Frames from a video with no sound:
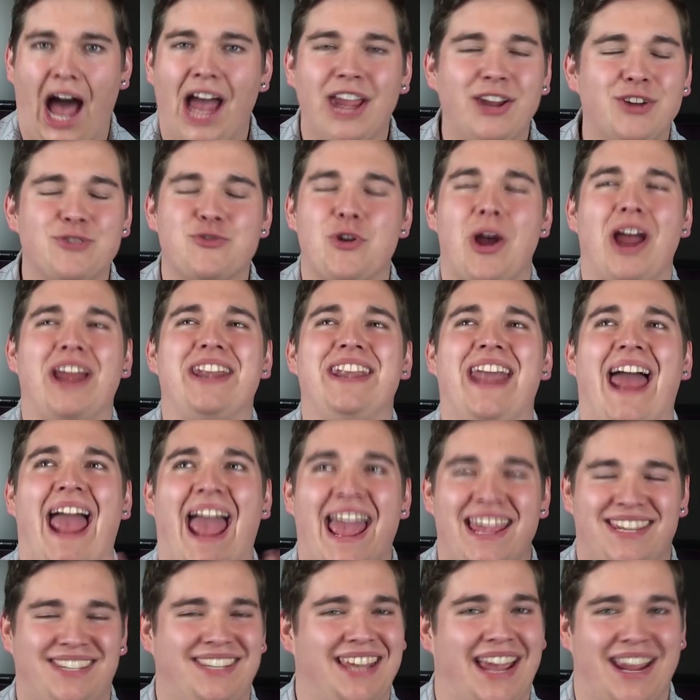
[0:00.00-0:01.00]
I could write an
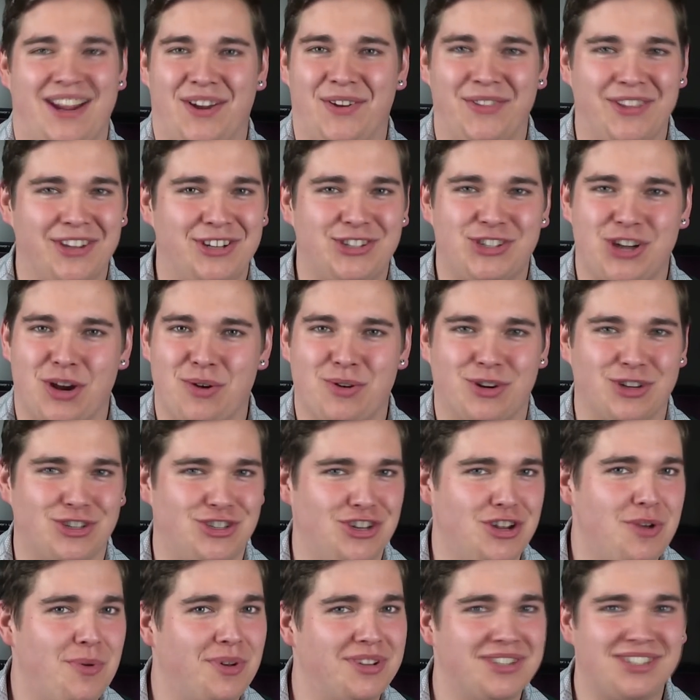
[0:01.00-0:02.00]
essay on this
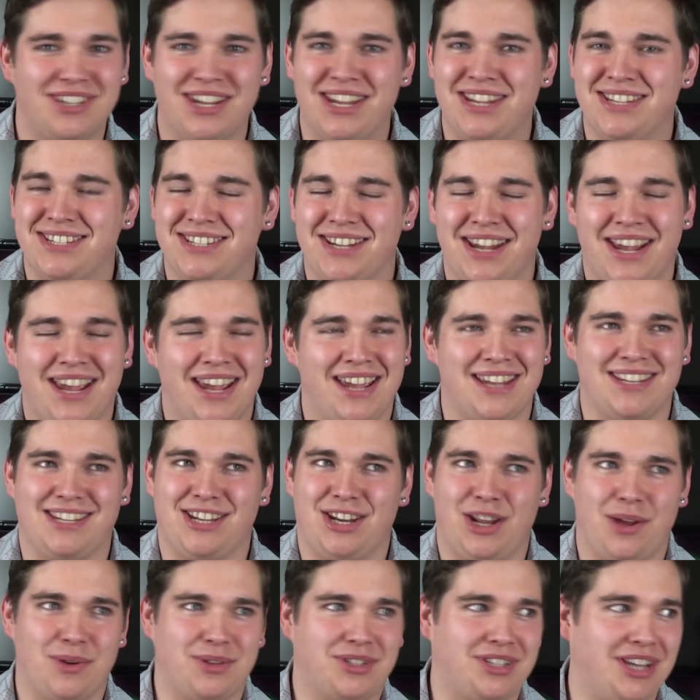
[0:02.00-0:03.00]
Joker's nuances, his
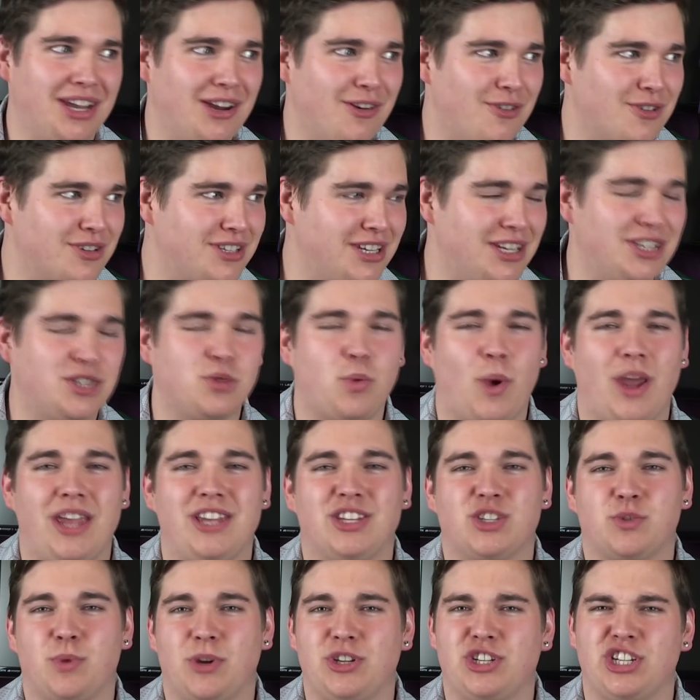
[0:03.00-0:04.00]
idiosyncrasies, the way
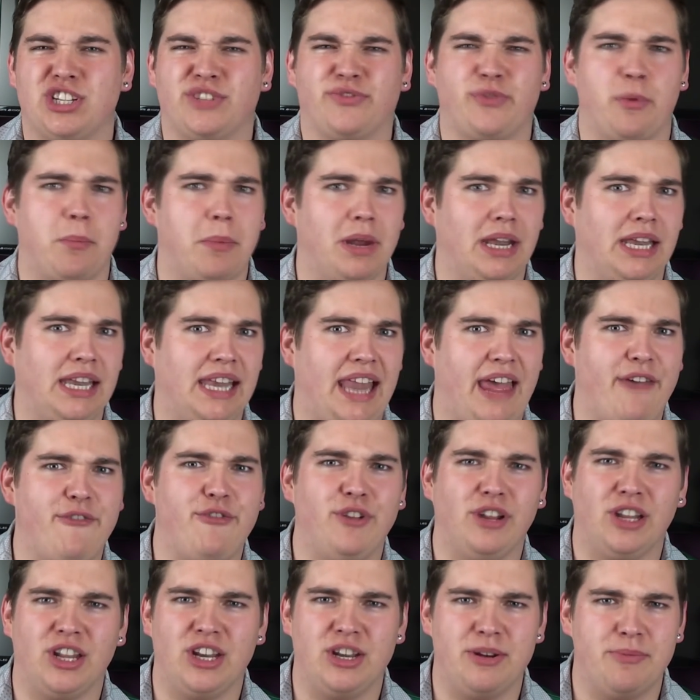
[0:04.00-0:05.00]
he switches from
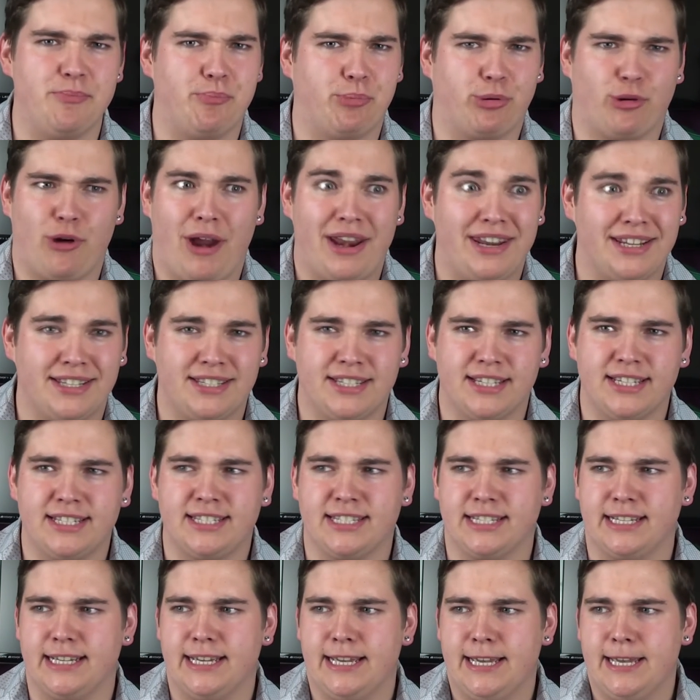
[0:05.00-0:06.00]
malevolent predator
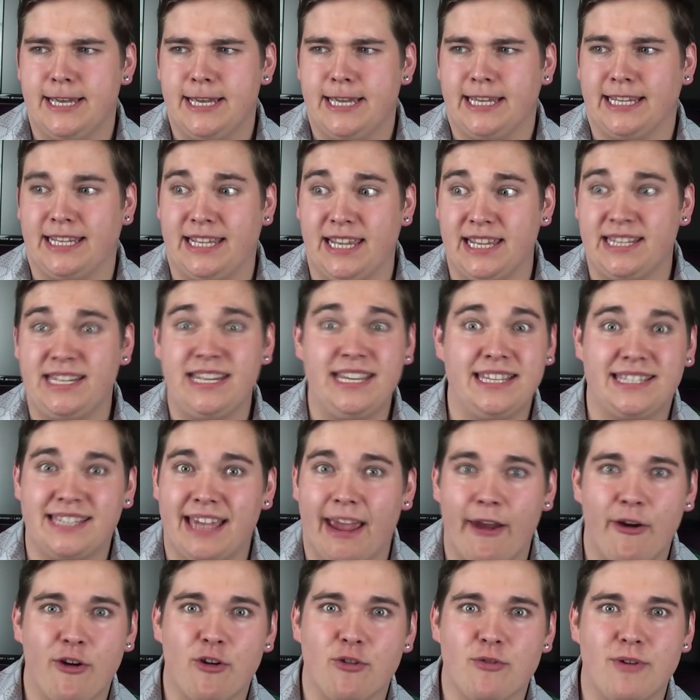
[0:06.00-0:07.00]
to giddy
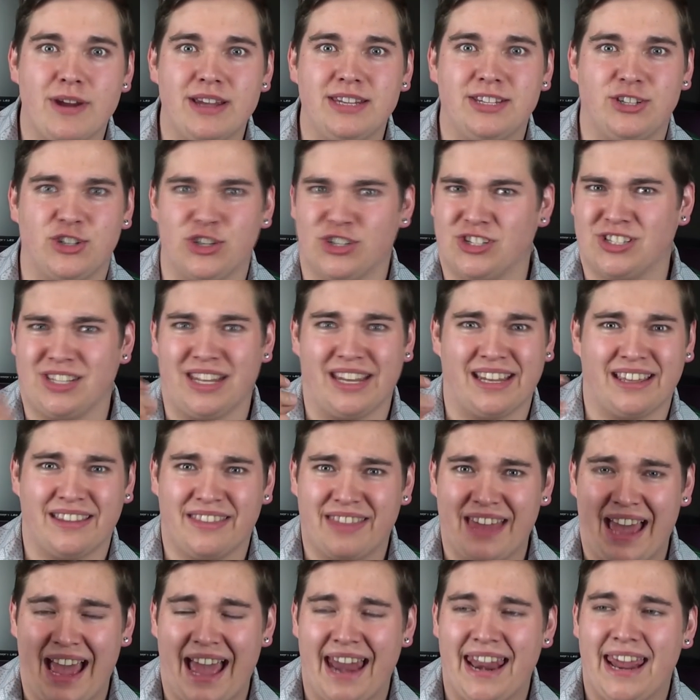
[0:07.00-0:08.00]
terrorist just
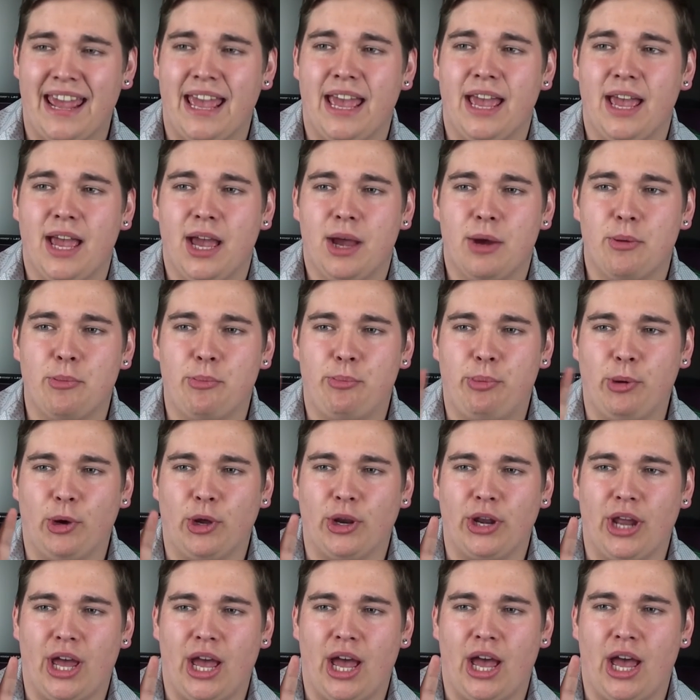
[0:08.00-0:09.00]
like that,
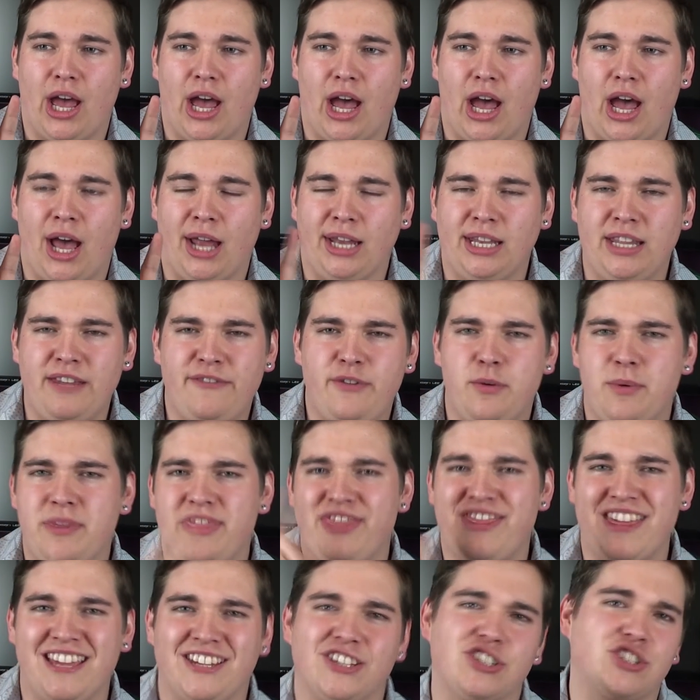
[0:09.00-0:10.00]
but I'll leave you
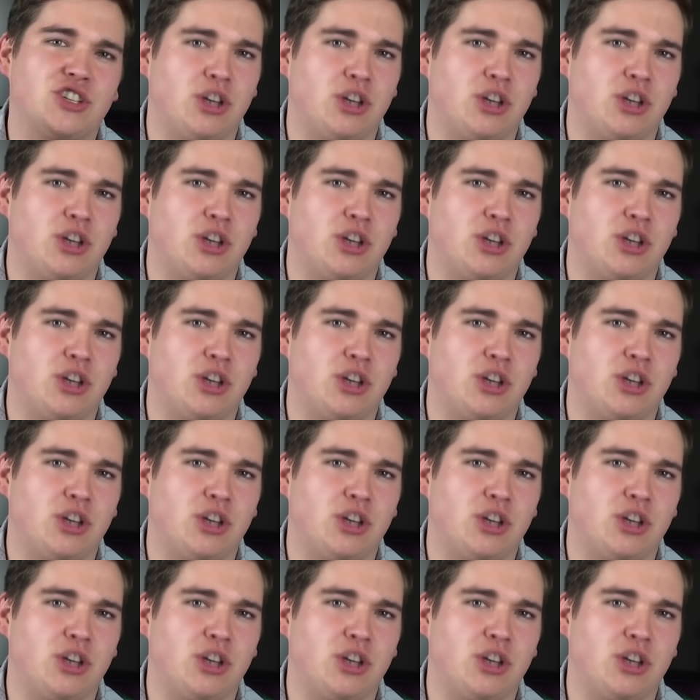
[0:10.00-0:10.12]
with this